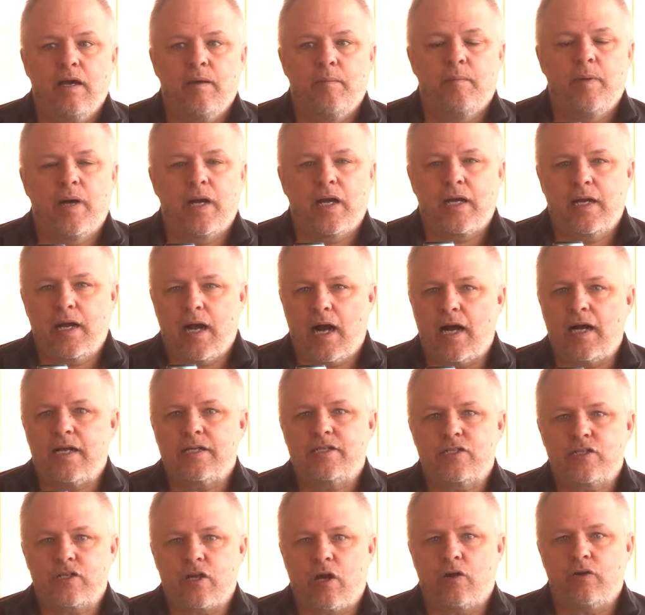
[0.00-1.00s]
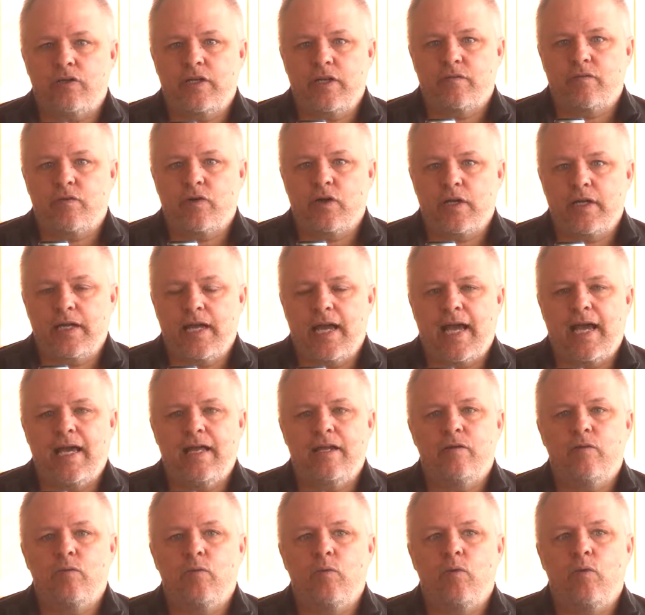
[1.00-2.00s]
but God saw differently.
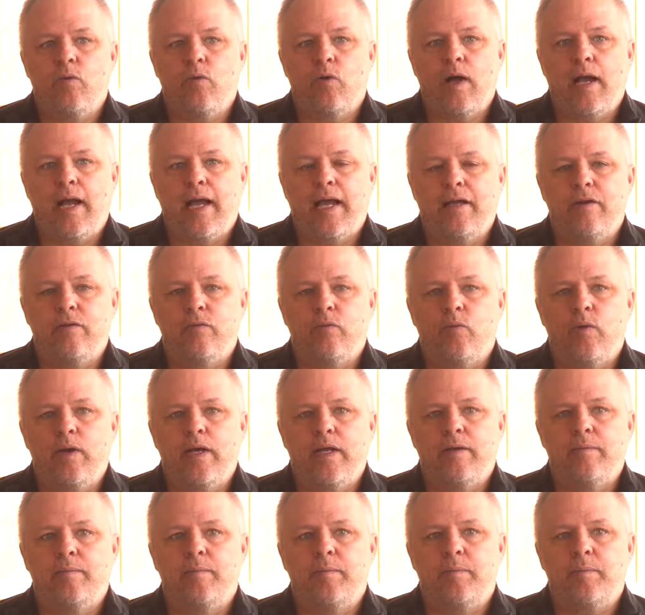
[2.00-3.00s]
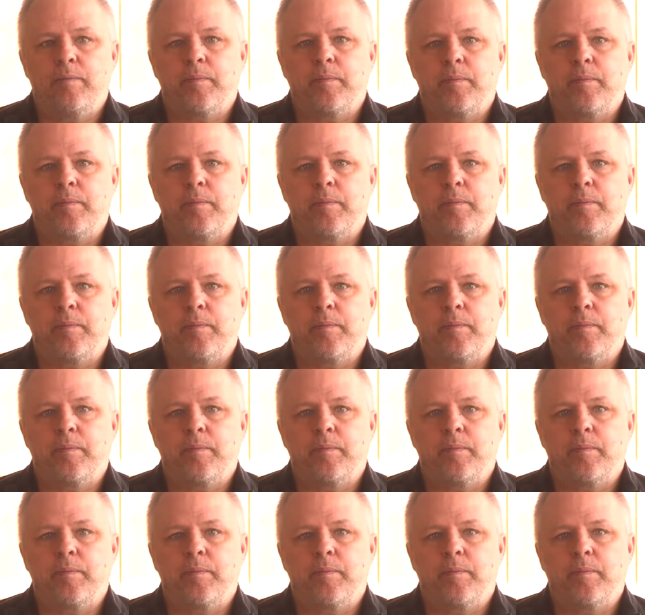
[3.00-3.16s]
And when